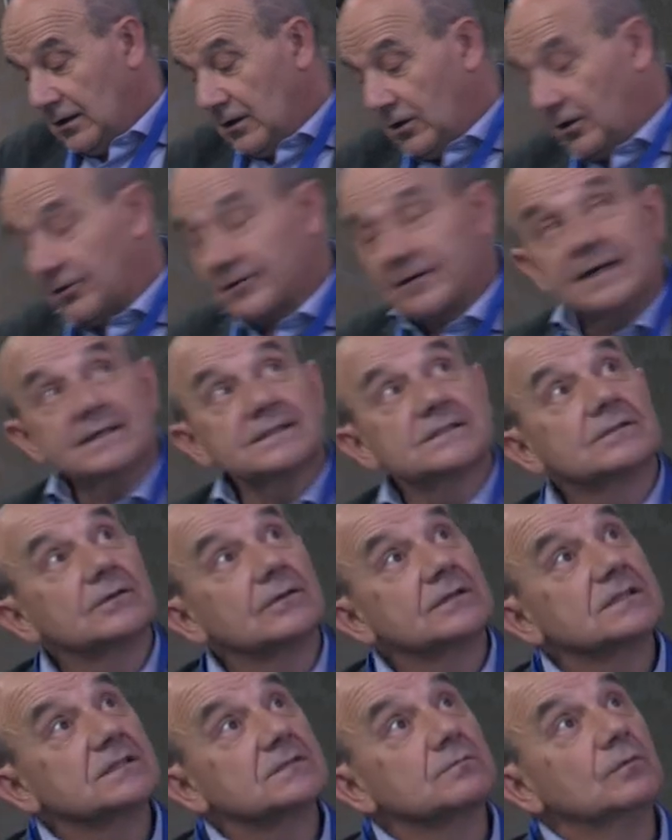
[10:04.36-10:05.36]
All right, so
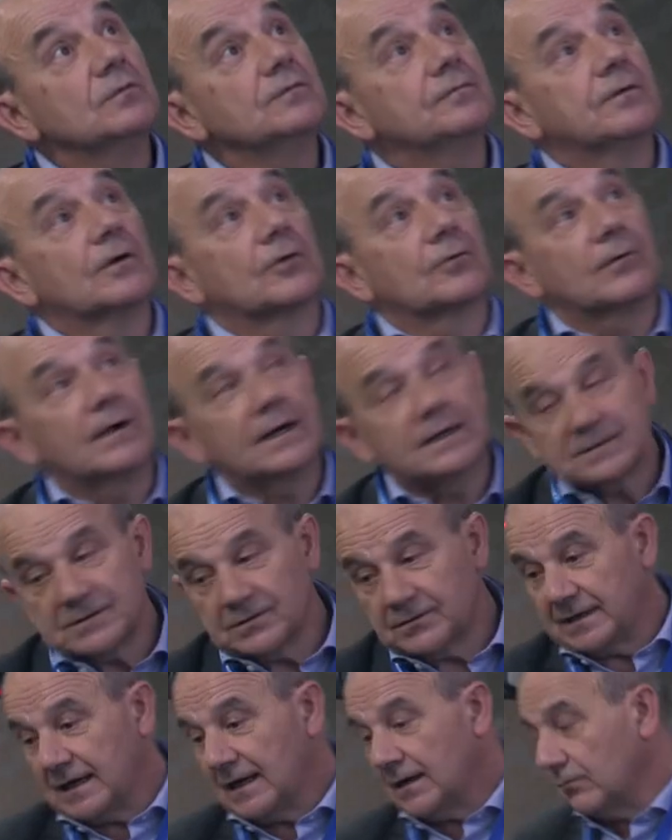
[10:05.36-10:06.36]
let's move forward.
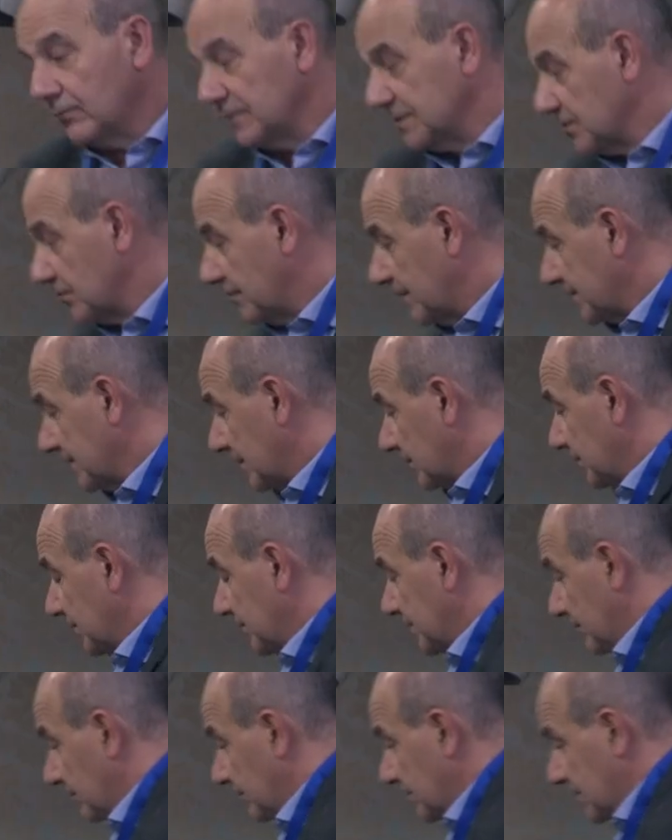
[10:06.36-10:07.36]
So now, which were the
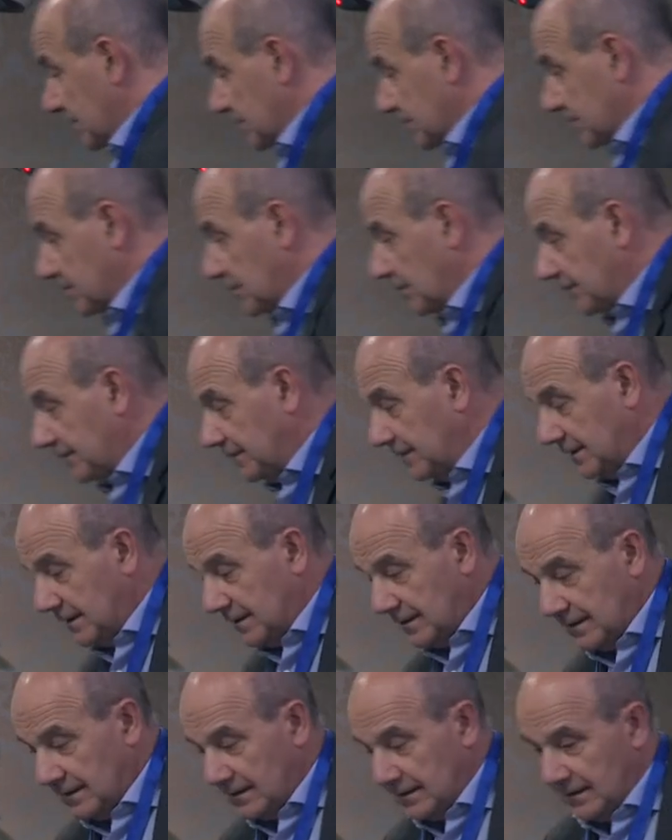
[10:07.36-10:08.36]
contributions of uh, uh,
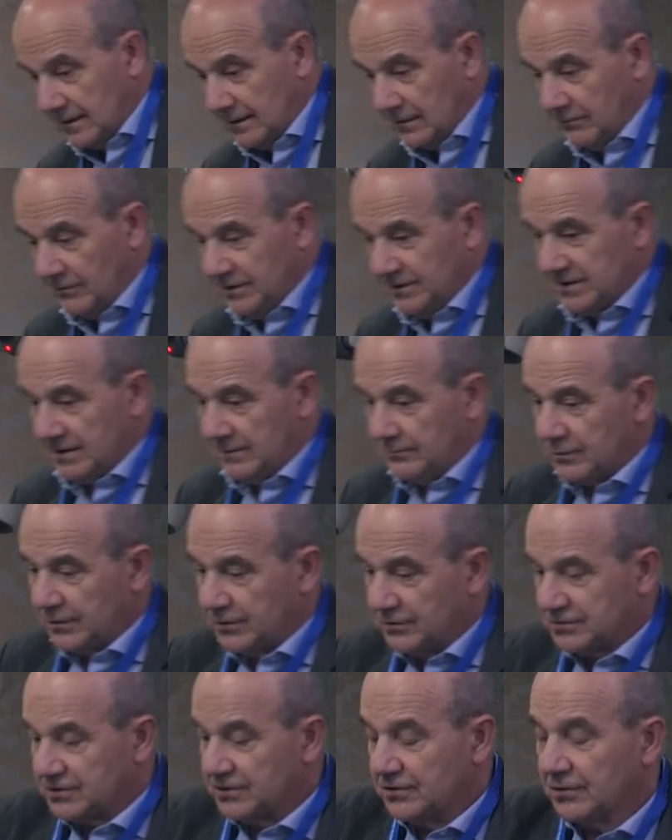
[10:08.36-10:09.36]
Luigi
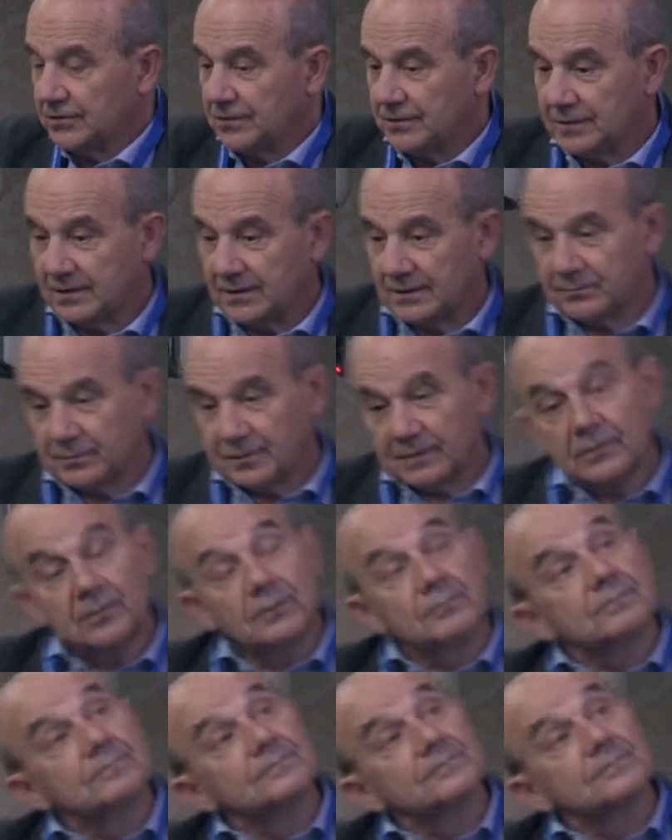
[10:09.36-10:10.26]
Ambrosio uh, of